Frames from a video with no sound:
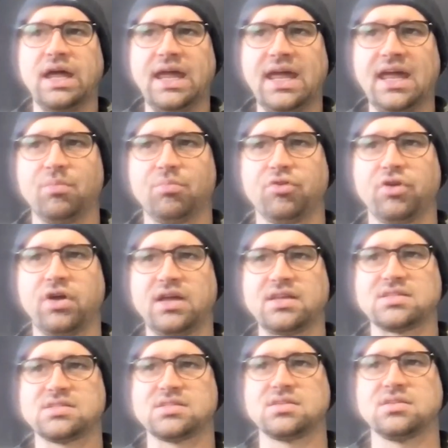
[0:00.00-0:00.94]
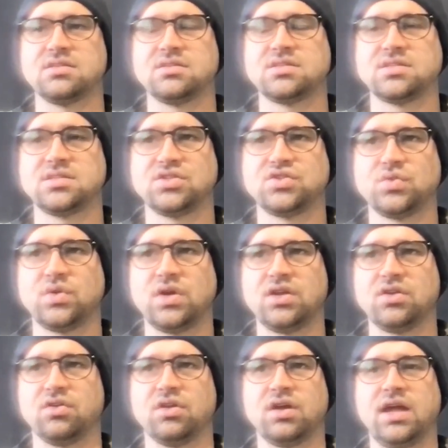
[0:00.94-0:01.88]
Hand pressed
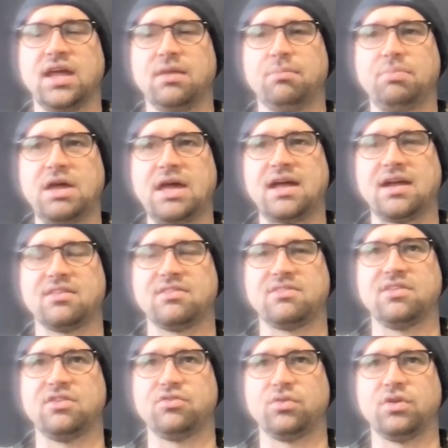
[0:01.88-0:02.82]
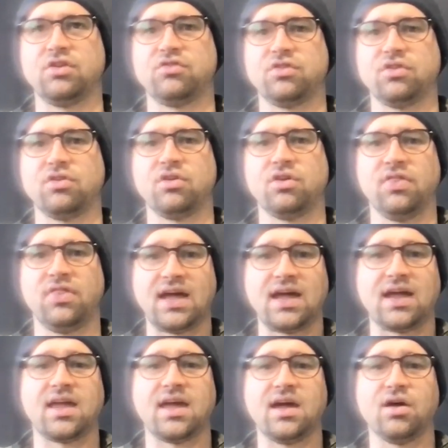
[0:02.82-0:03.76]
situation or a hand packed situation on
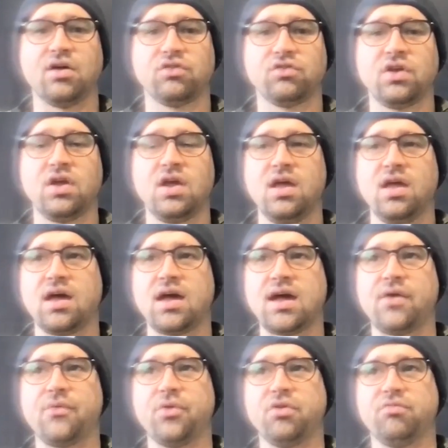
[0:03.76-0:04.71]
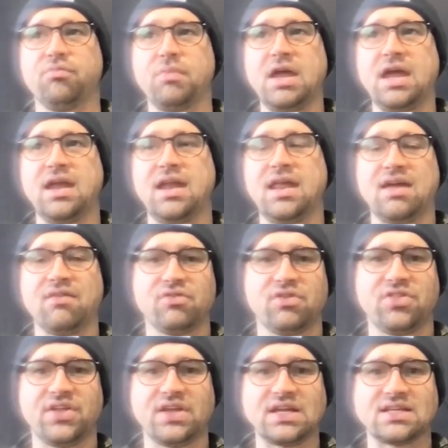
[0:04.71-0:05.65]
that couch, I would have made
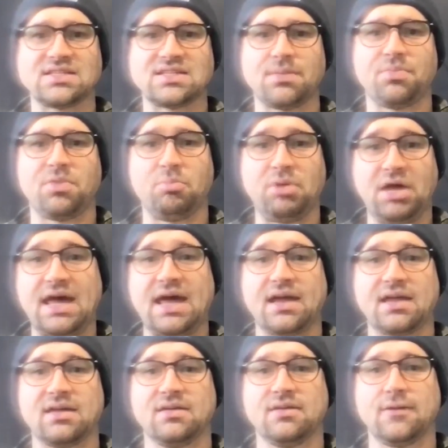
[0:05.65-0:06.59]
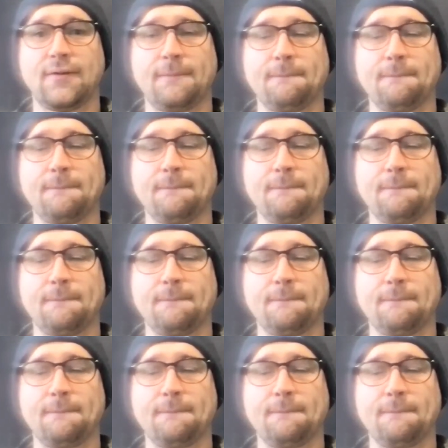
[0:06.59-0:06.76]
everything except the back.